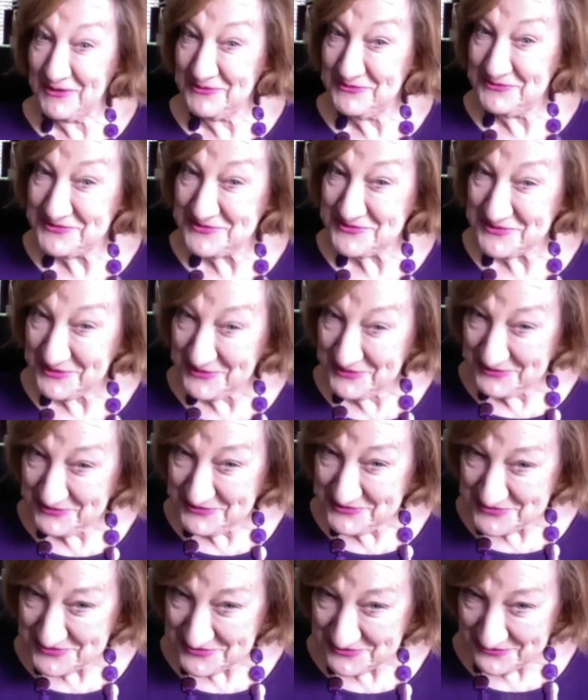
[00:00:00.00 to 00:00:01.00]

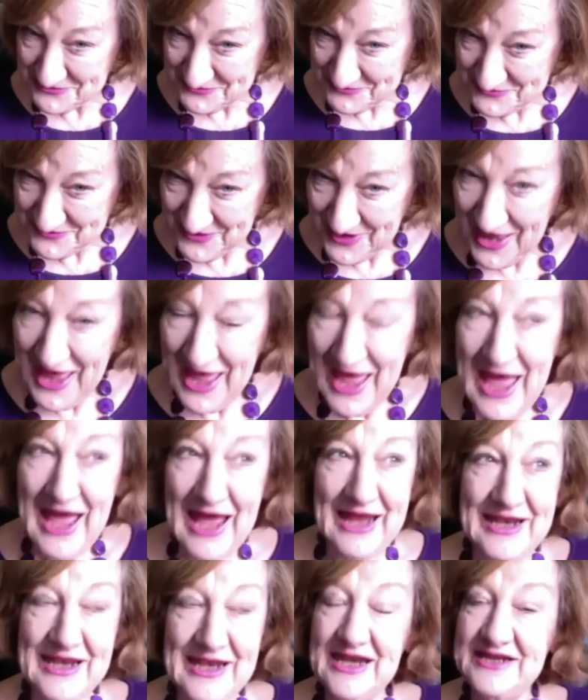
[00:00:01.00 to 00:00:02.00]
solutions.
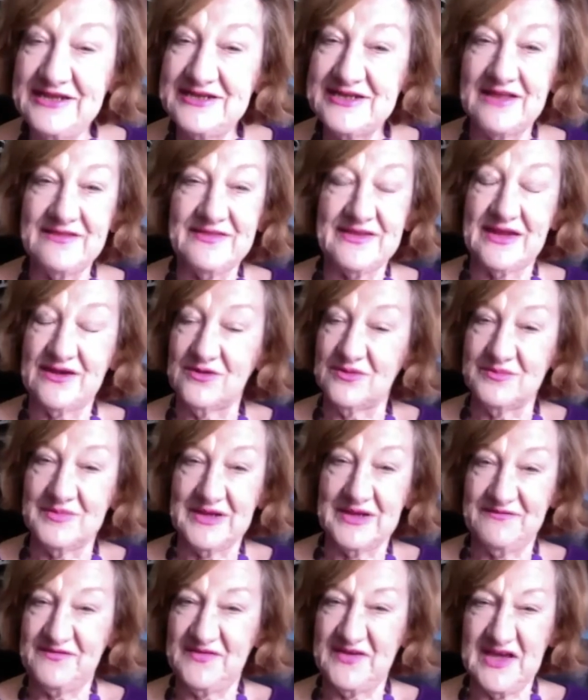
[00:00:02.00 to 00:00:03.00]
And he'd done that on
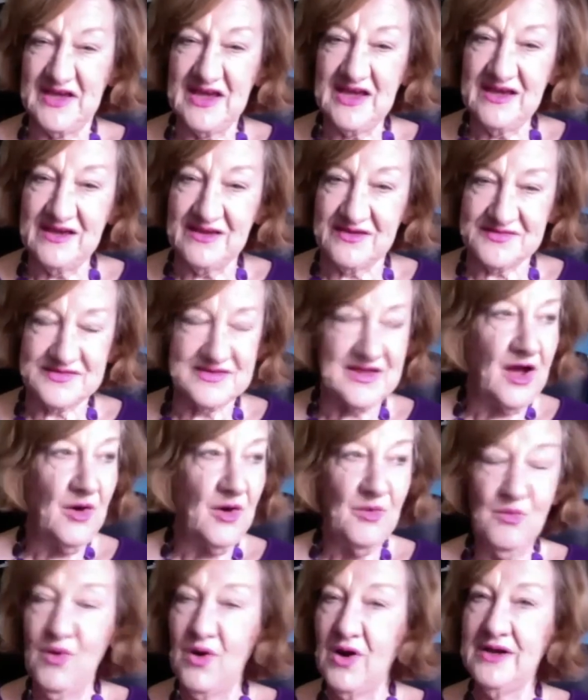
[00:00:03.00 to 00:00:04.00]
me for years.
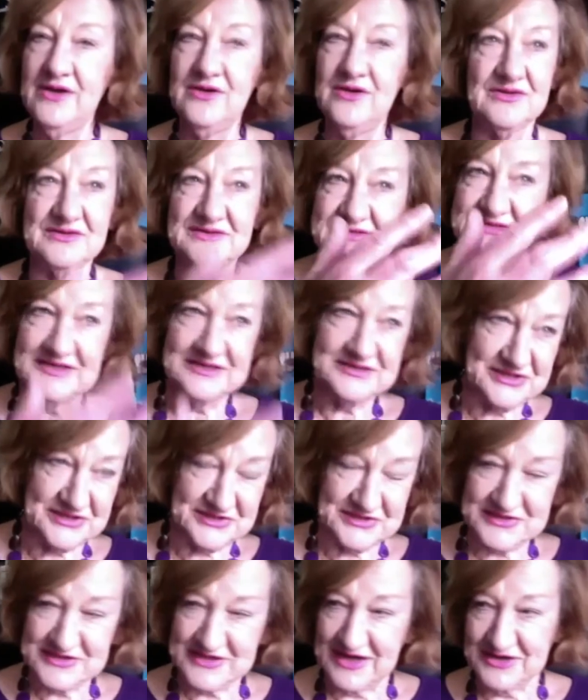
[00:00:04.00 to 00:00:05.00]
Why not such
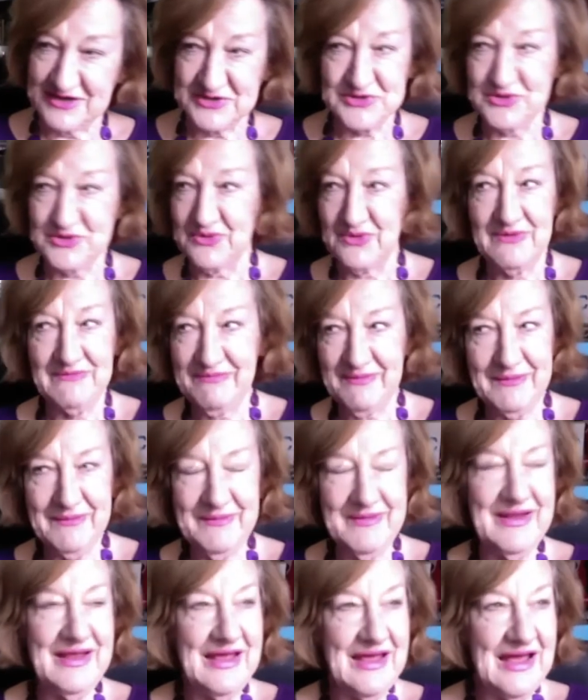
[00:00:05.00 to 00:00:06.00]
and such?
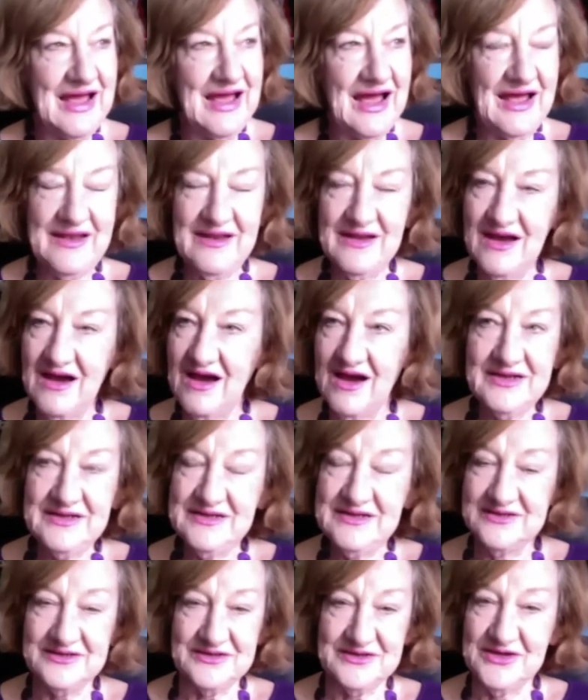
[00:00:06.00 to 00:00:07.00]
And I
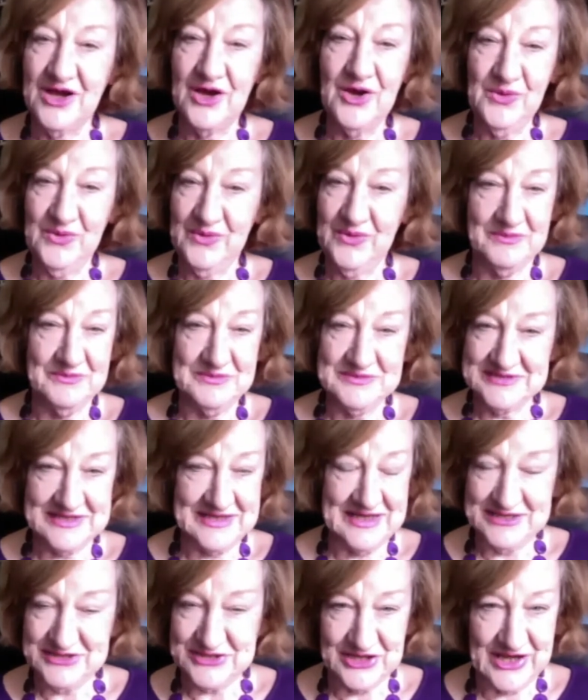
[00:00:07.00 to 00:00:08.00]
didn't know it was an
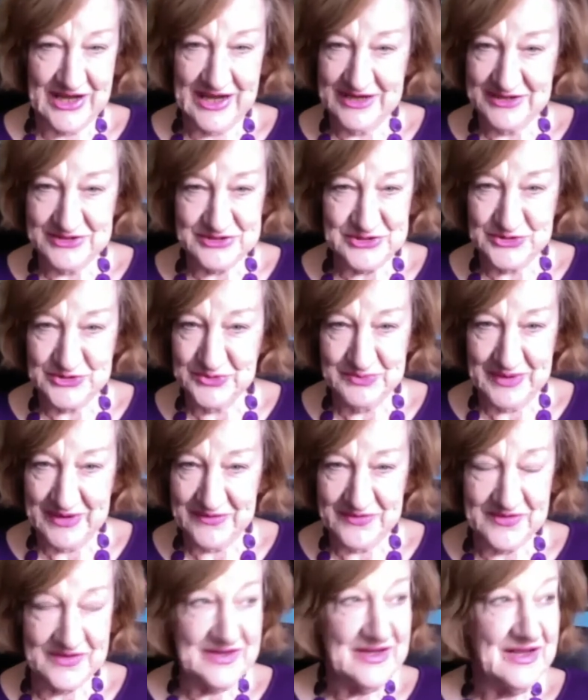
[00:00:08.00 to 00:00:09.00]
educational
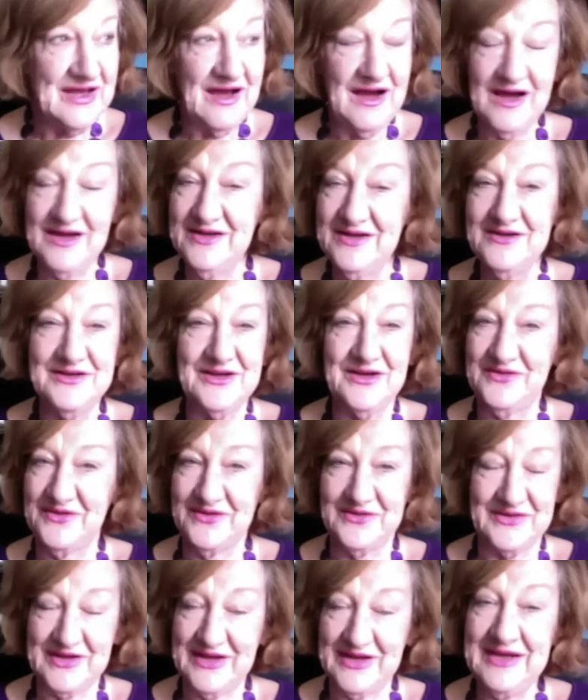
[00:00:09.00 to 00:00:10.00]
method. I don't know
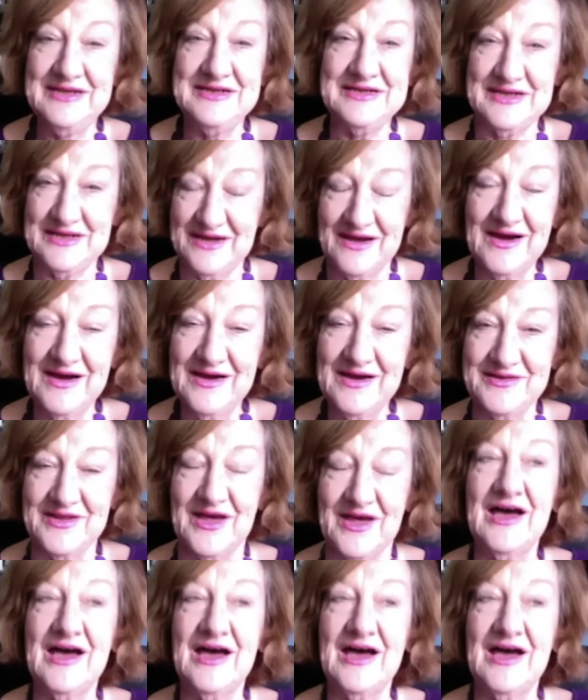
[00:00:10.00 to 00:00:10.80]
that he did either.